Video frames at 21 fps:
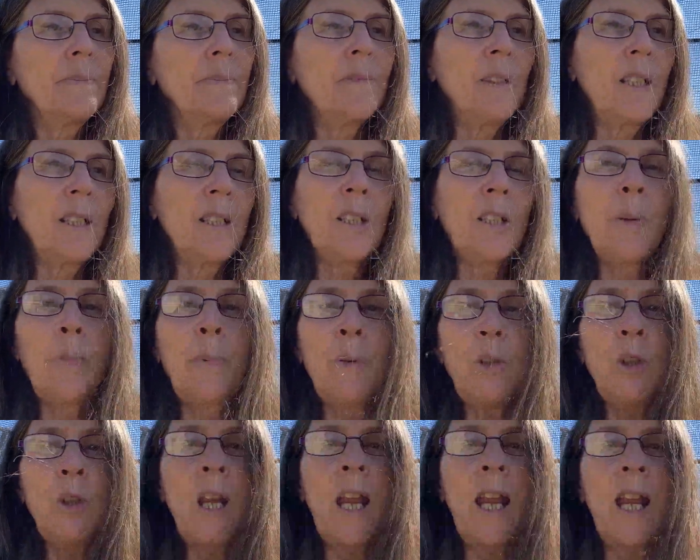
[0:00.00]
is to
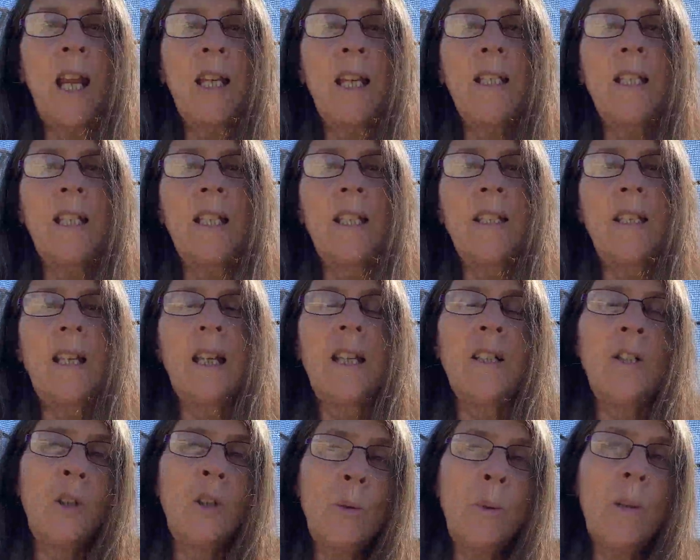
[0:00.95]
put your hand in
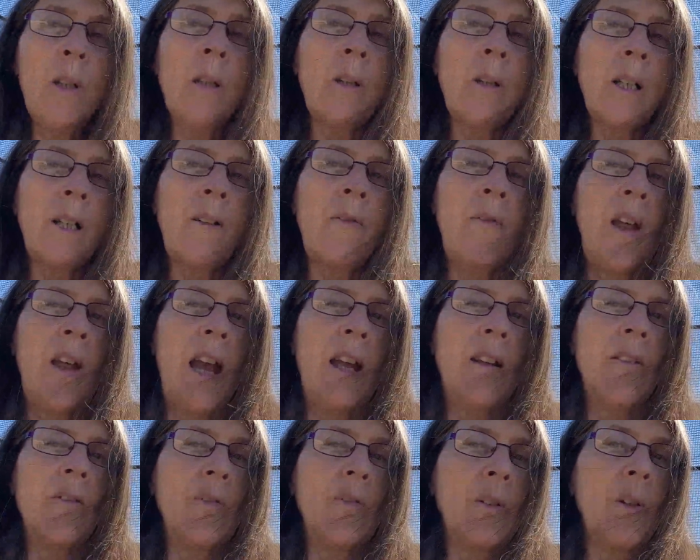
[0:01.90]
and do a lot of that
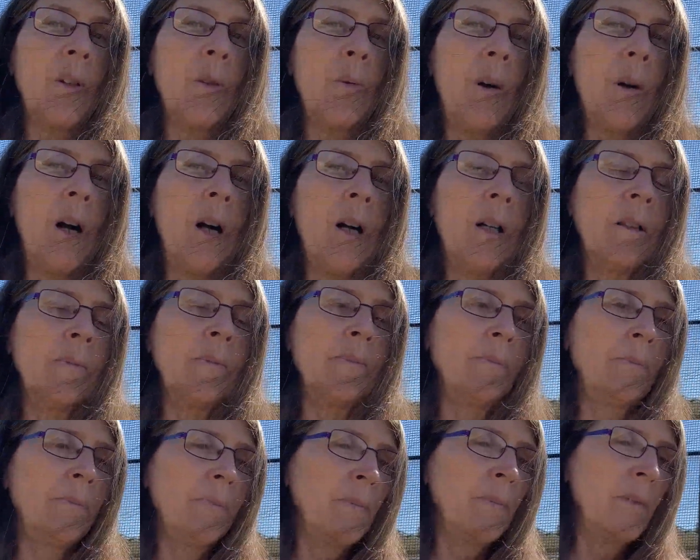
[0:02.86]
for a while.
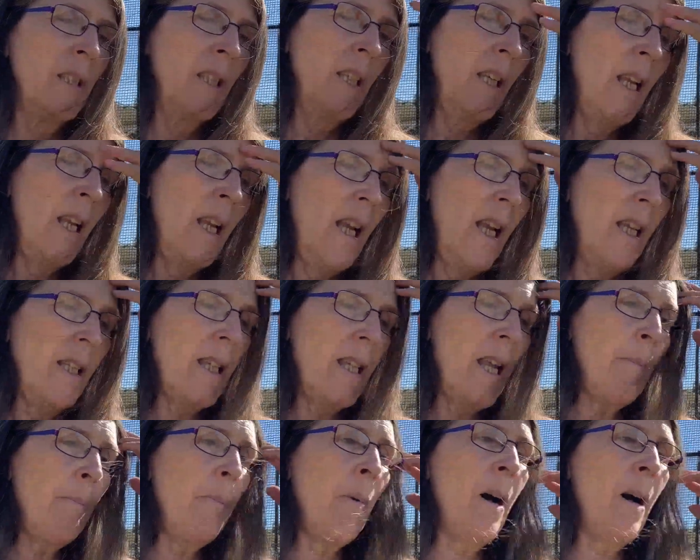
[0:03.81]
And
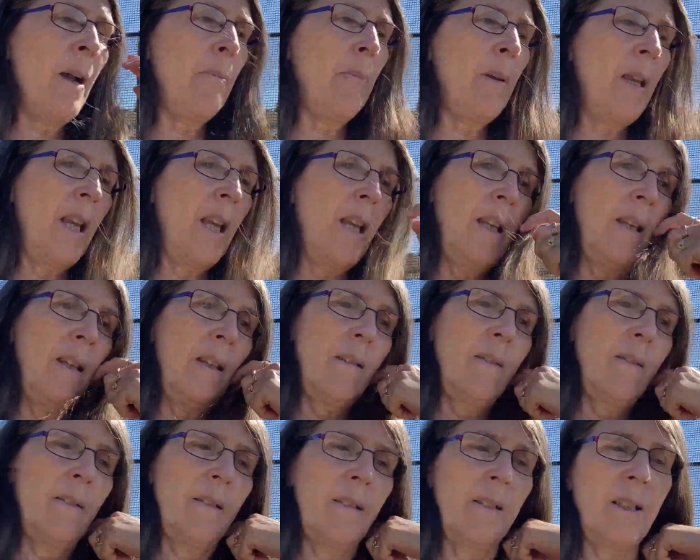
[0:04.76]
that might be
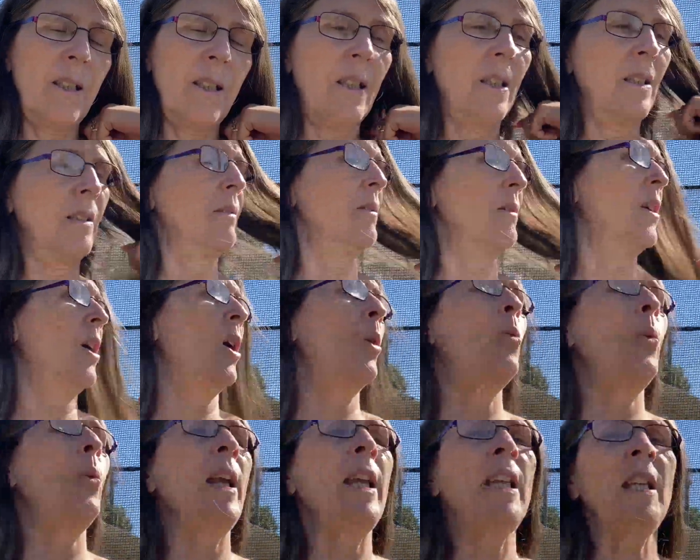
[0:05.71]
a
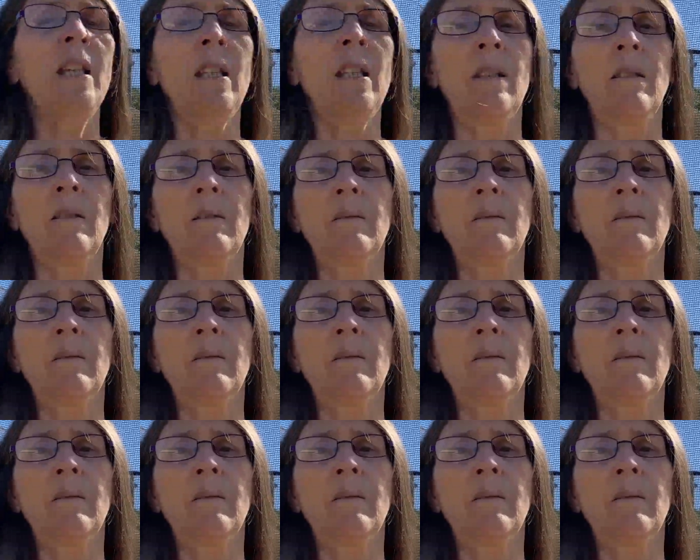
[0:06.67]
week